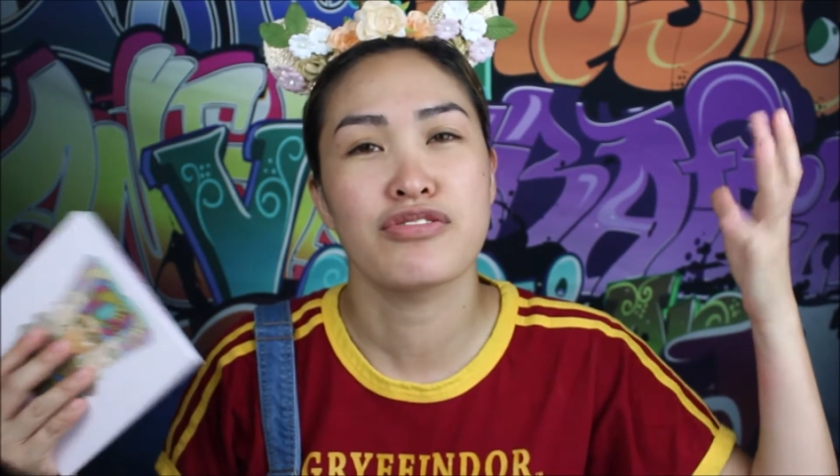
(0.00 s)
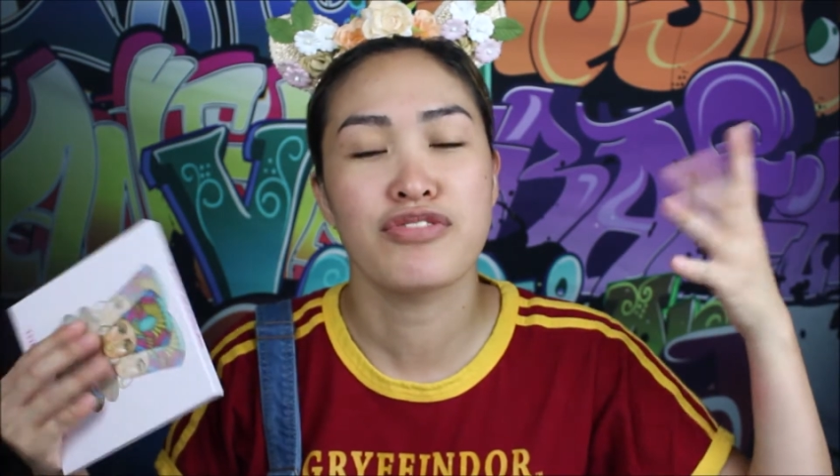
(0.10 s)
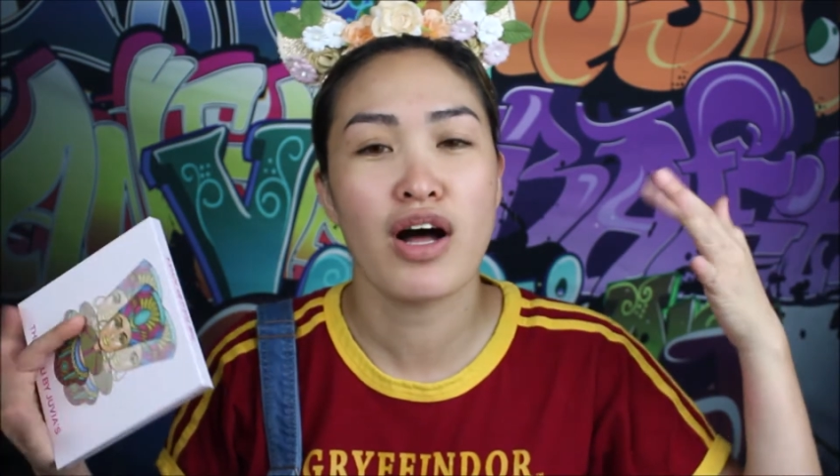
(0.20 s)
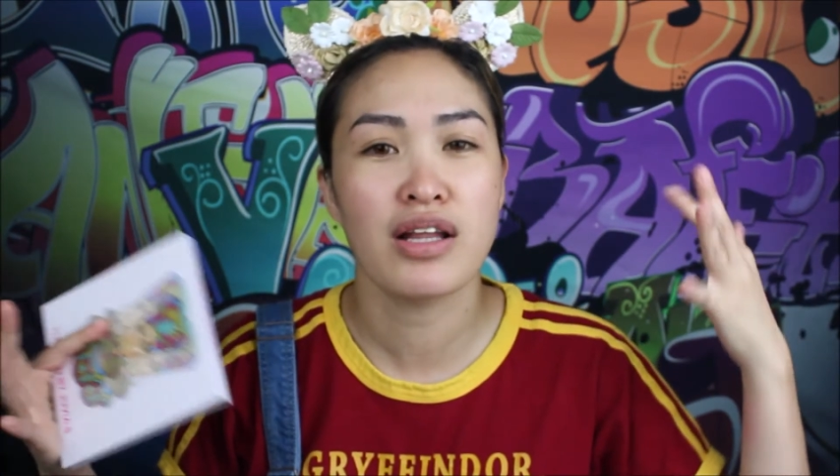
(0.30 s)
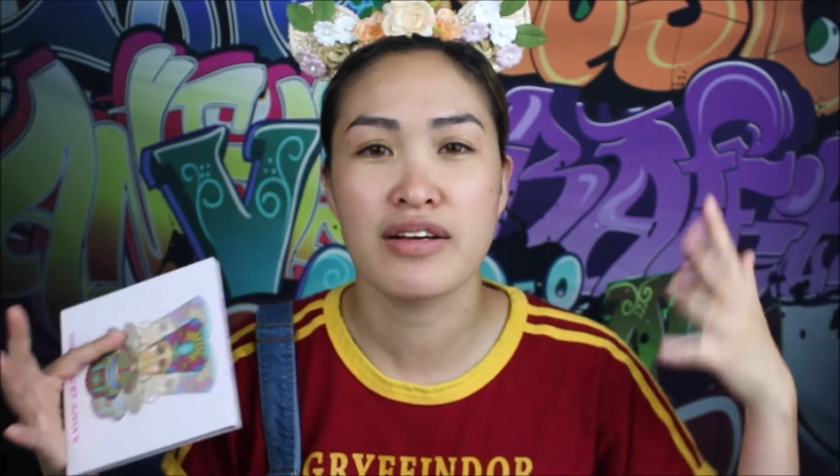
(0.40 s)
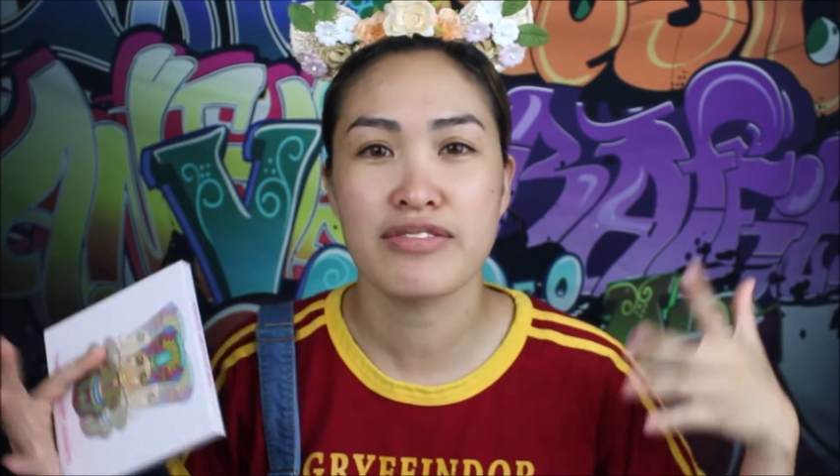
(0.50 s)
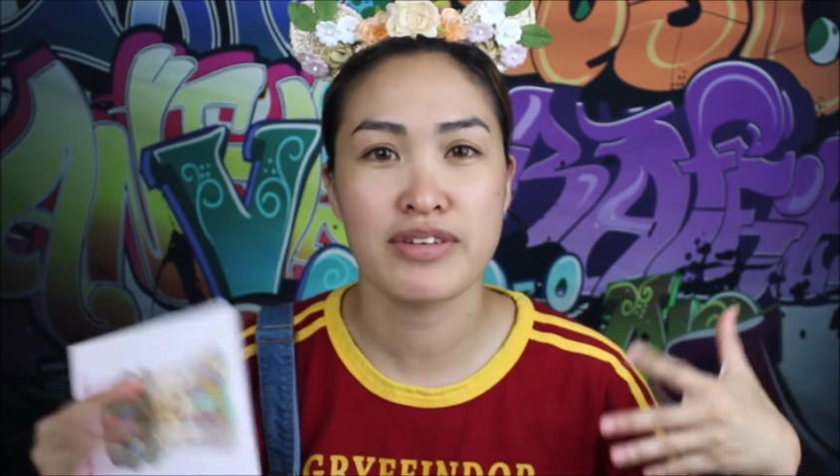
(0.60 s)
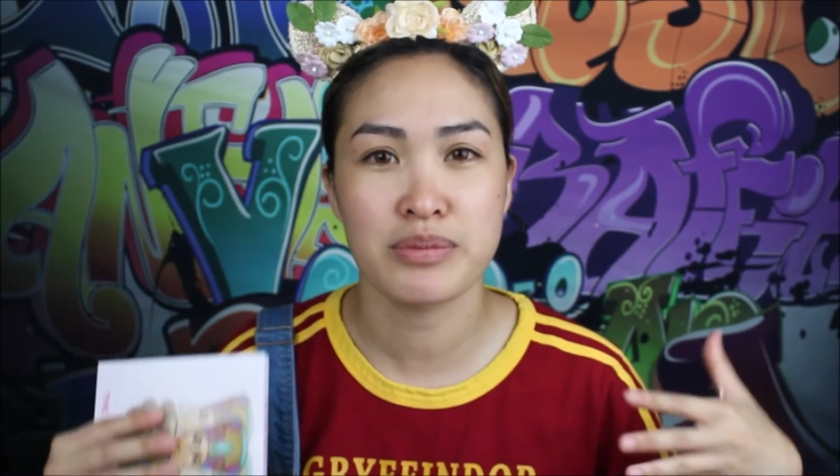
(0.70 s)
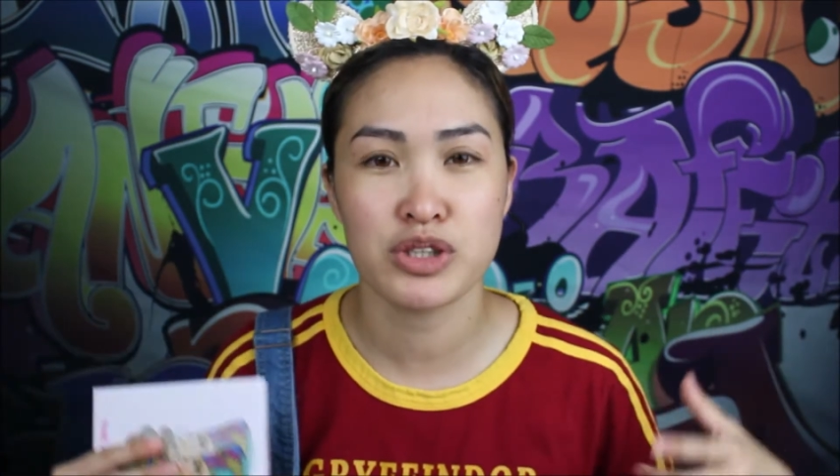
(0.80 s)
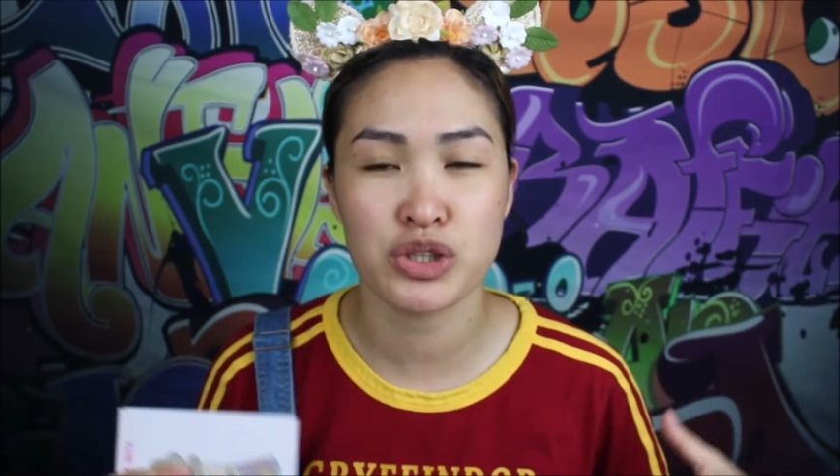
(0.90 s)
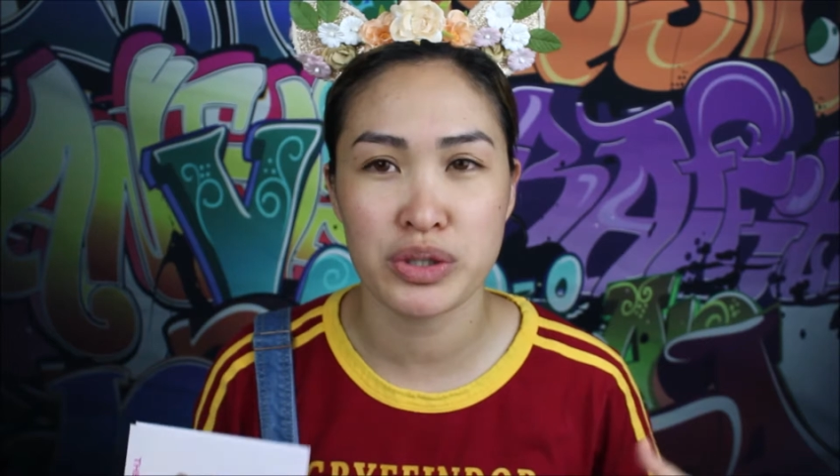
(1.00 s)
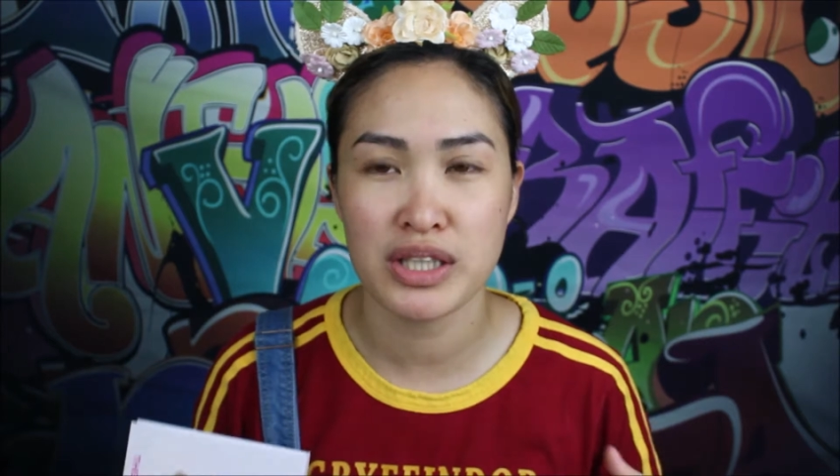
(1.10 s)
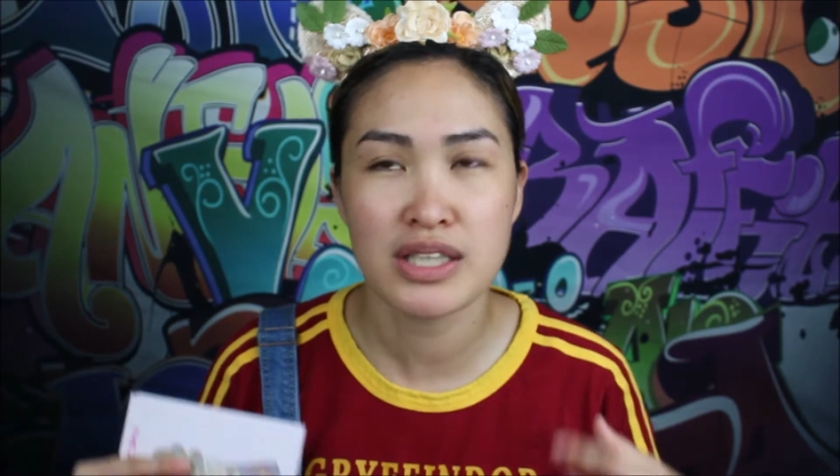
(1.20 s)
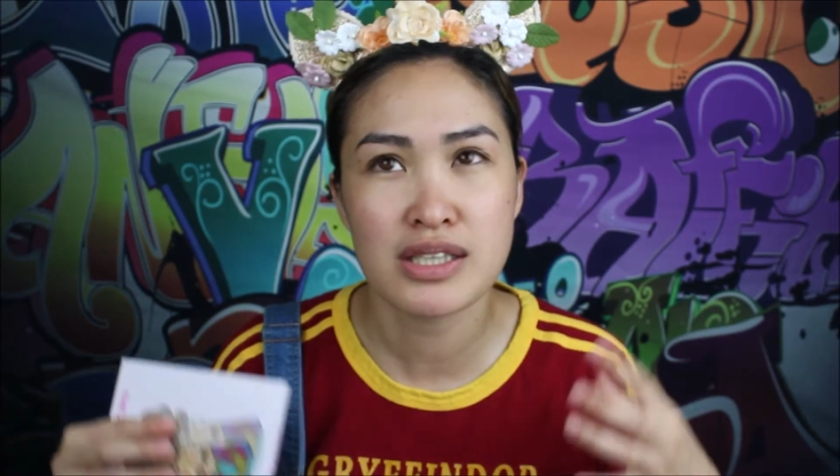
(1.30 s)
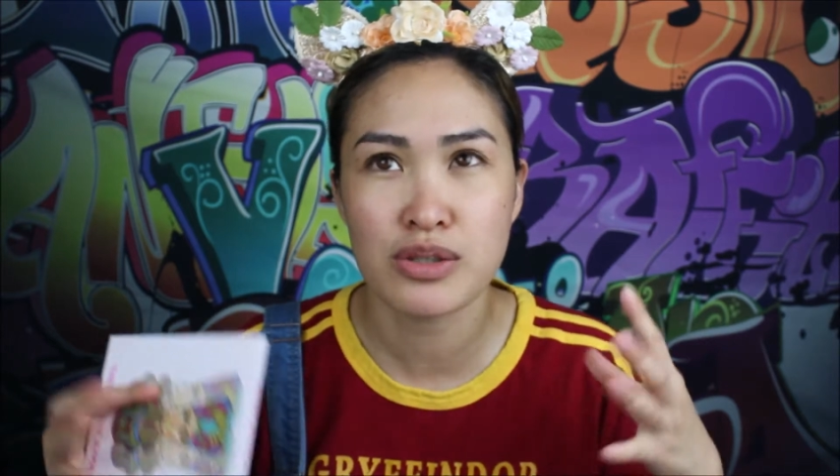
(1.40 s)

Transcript: falling from the trees,